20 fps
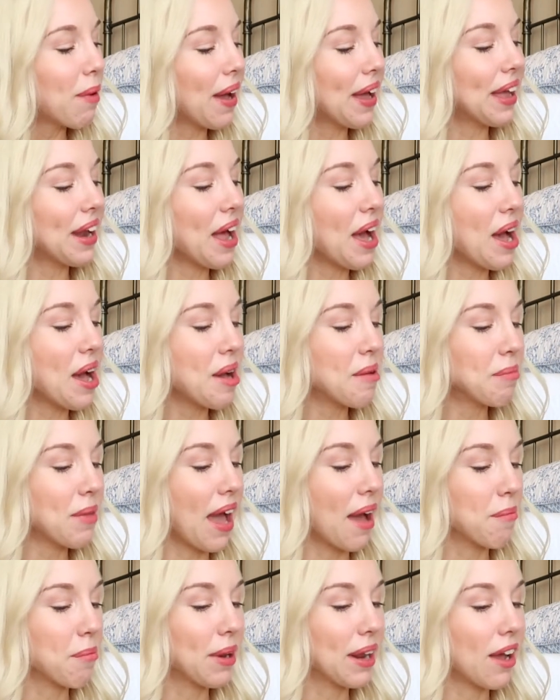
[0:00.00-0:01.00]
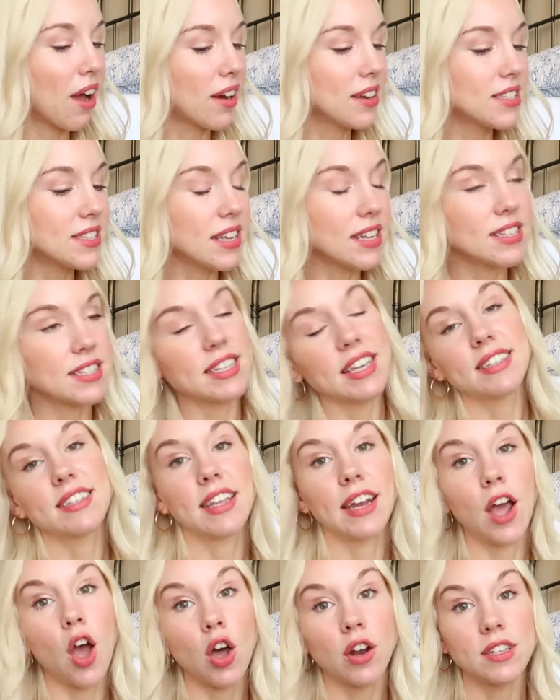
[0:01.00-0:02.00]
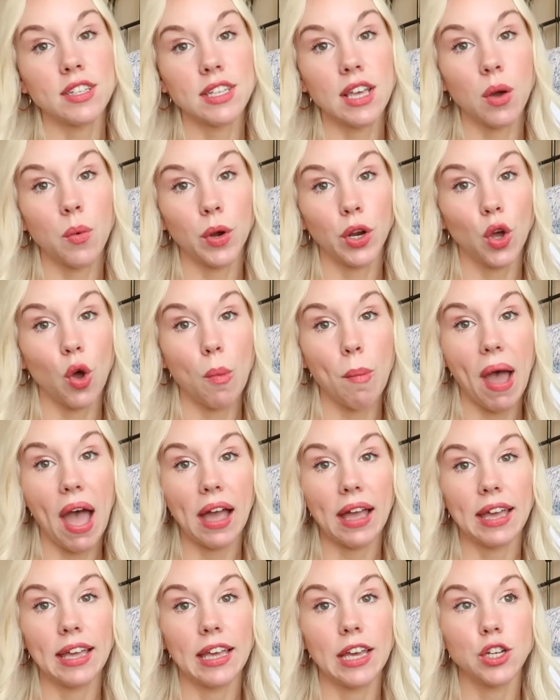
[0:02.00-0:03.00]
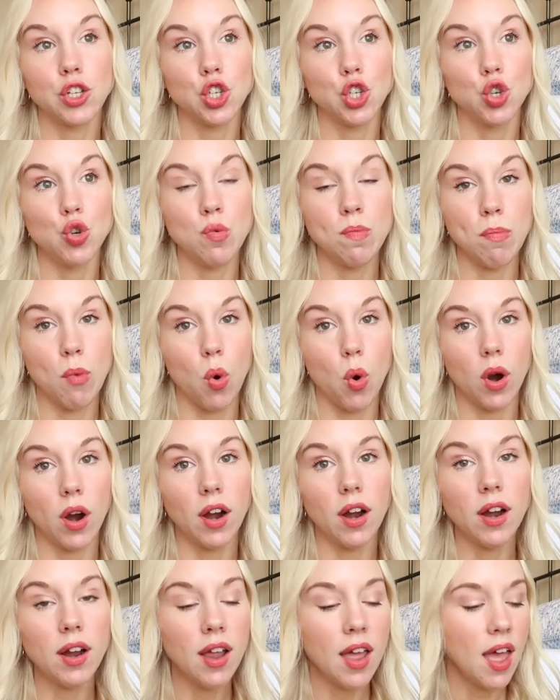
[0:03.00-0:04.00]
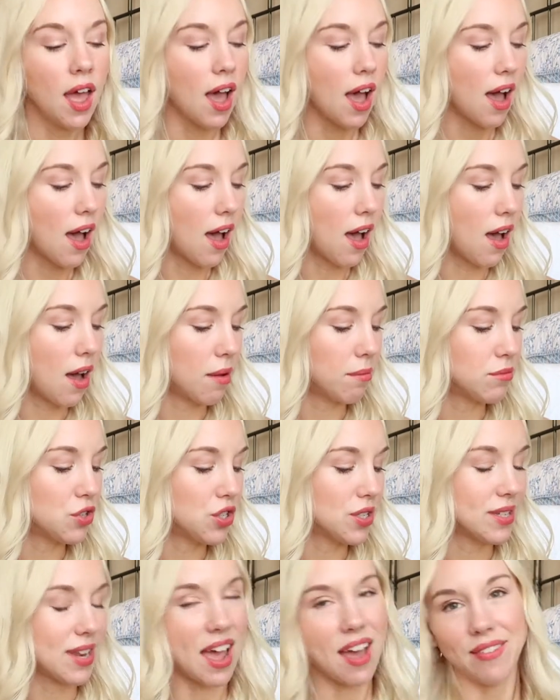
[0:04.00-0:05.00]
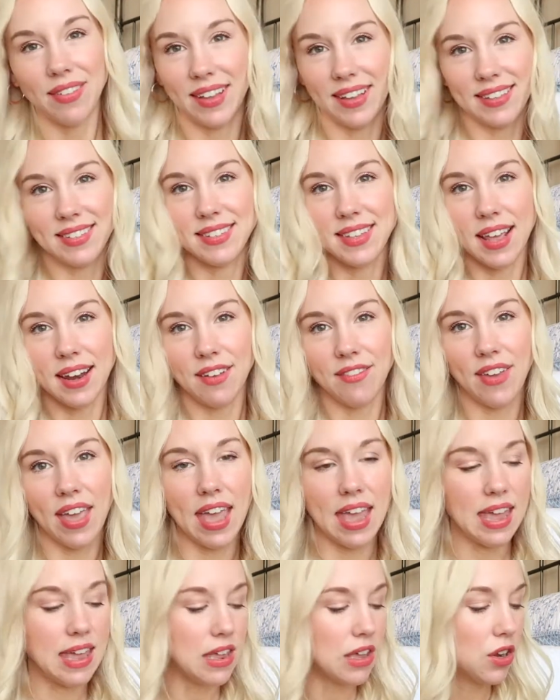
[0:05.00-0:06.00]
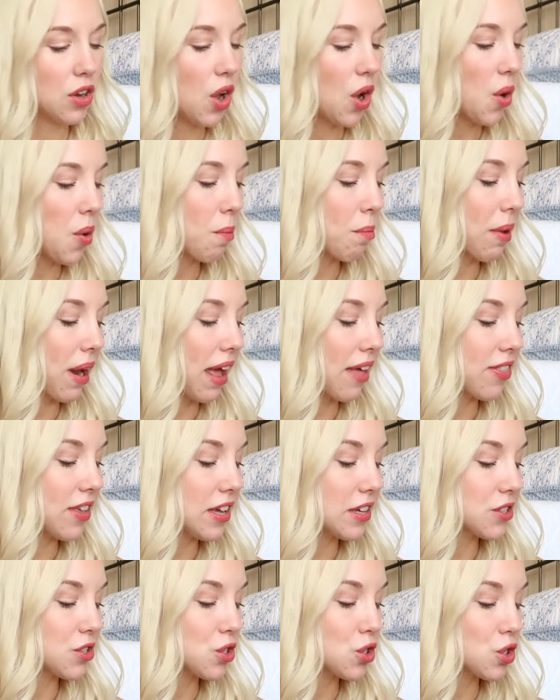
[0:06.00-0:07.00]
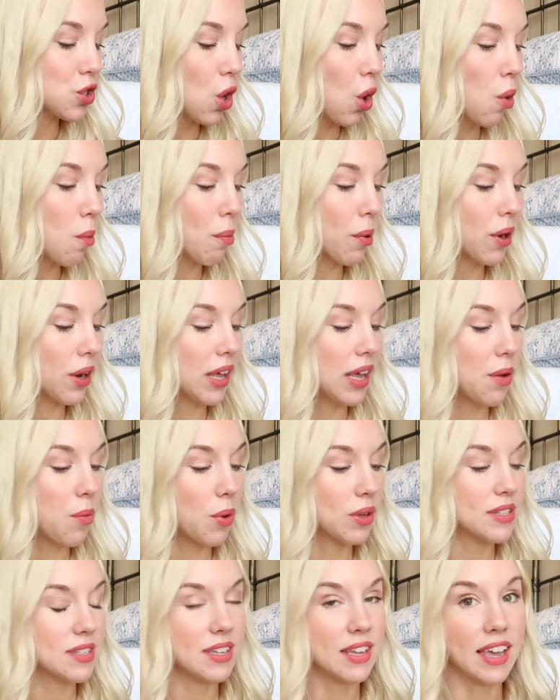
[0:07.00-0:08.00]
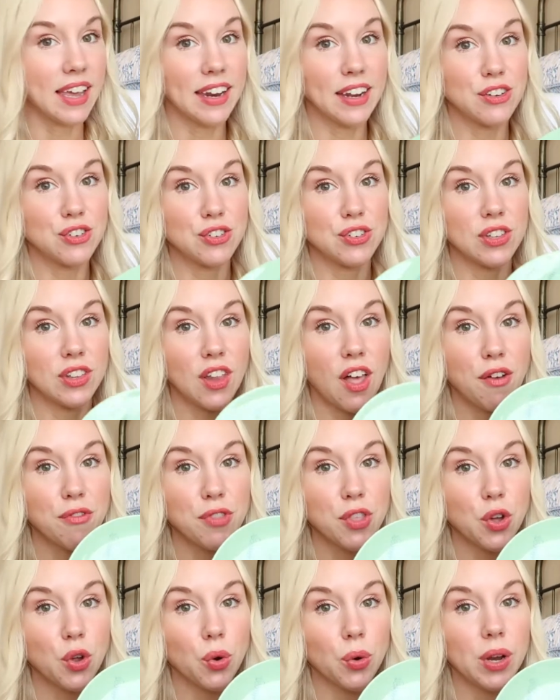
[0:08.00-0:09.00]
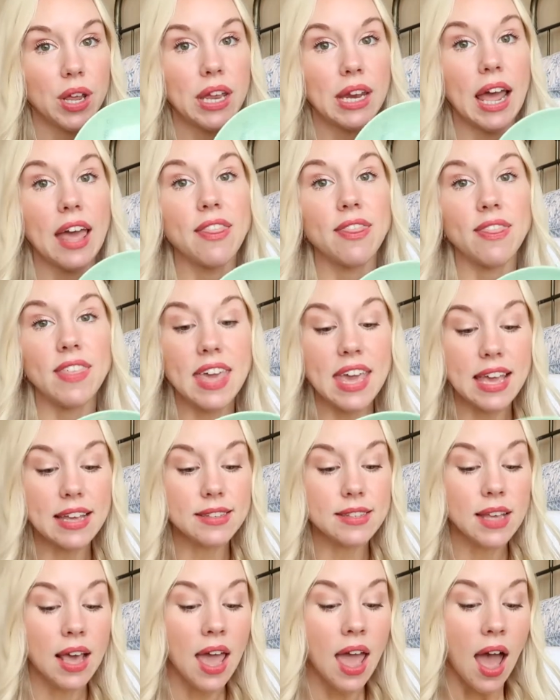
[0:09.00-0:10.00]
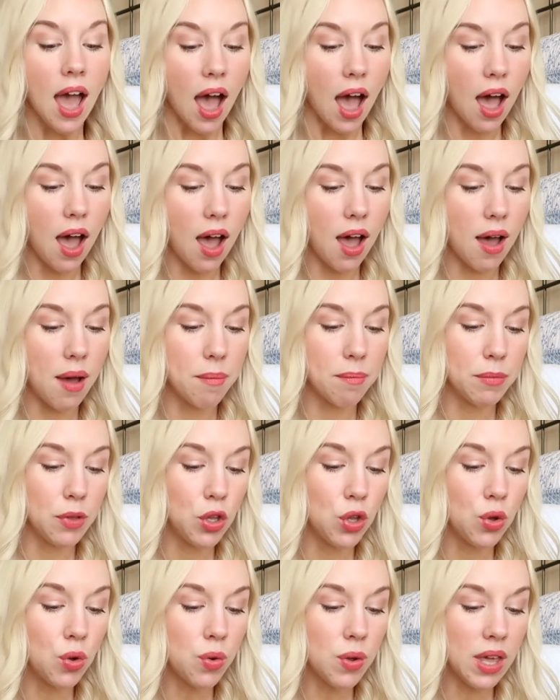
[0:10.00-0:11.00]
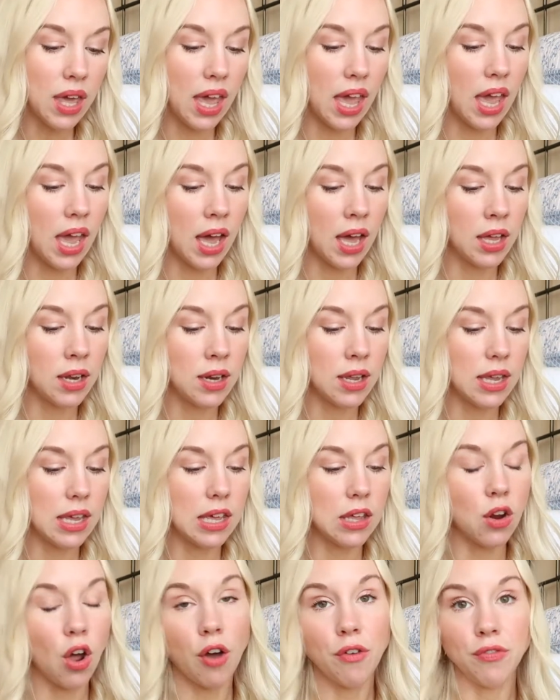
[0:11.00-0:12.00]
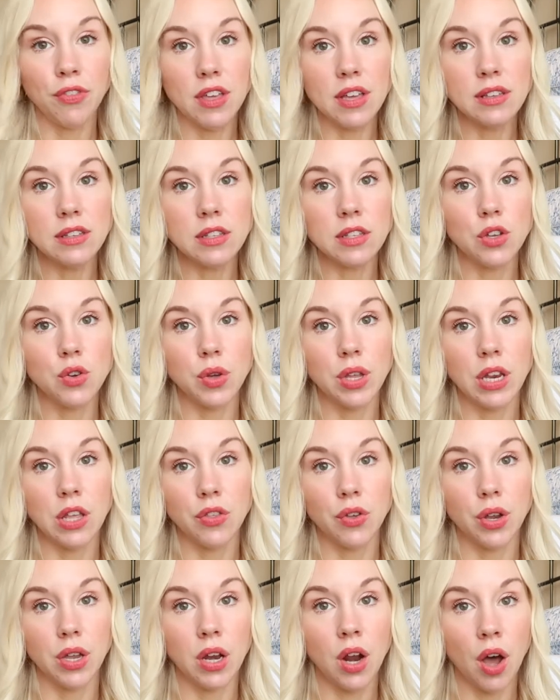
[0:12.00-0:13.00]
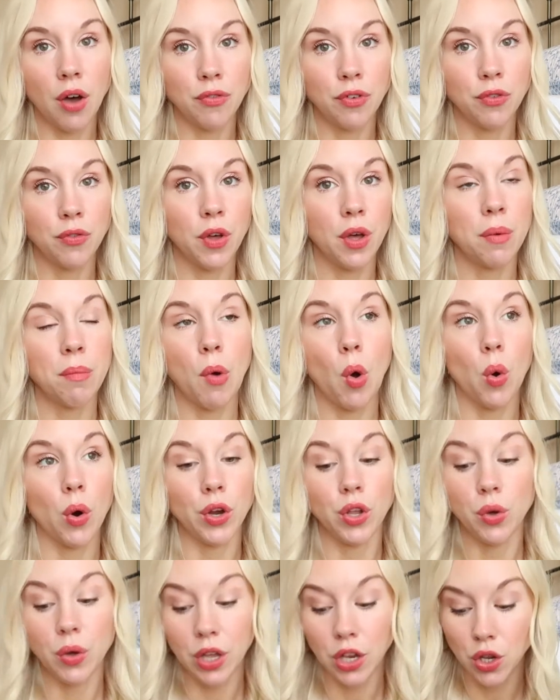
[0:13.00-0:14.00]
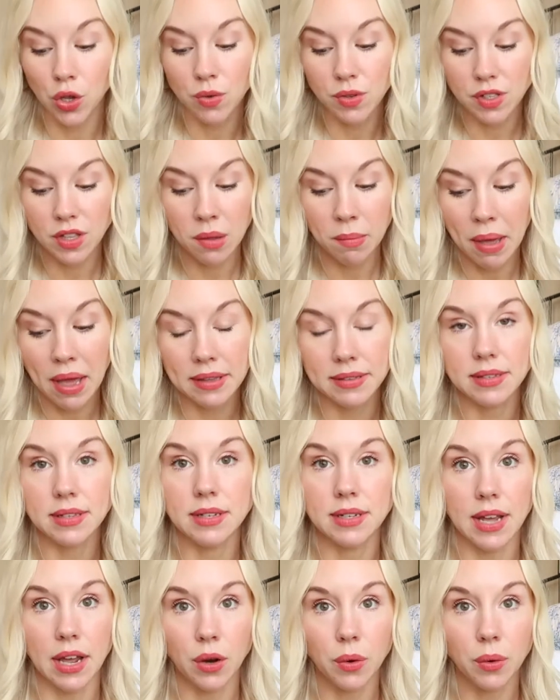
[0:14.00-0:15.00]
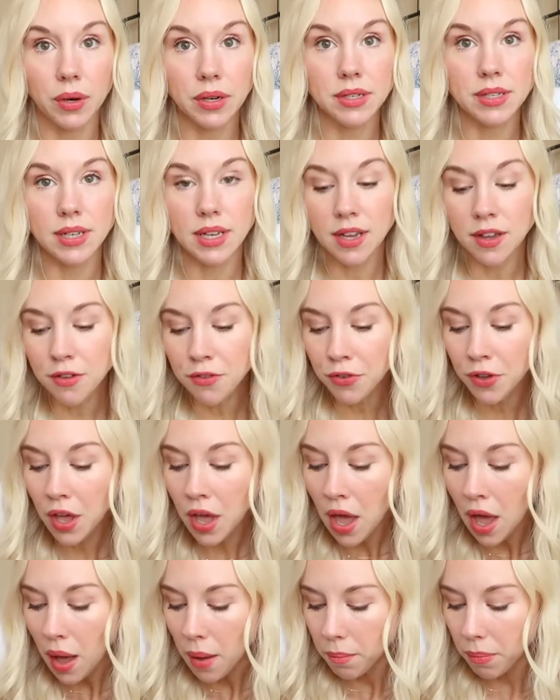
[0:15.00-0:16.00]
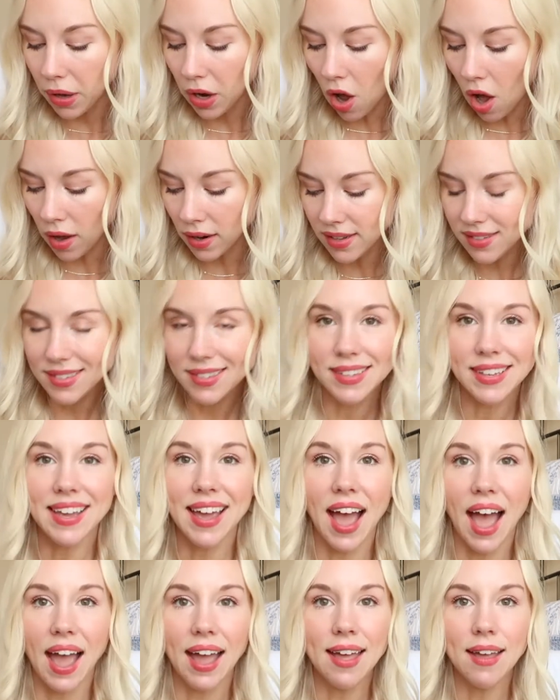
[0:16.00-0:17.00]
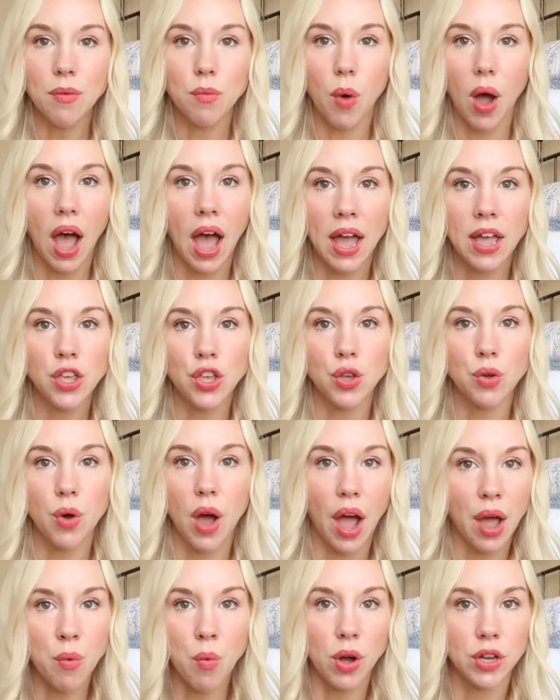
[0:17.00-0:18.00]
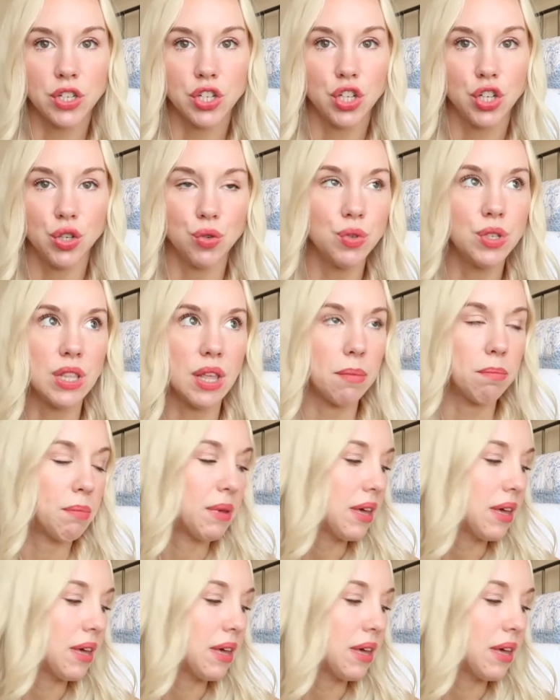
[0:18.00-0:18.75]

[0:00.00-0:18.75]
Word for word: but um, yeah, but I got a set of six and I honestly, I wanna go back and get two more um, just to have like a set of eight, you know? But I think it's so pretty. Once again, I just love the green. And these, um, you can eat off these. You can either eat off of them or you can use them as decorative. But honestly, I, I, I want to use them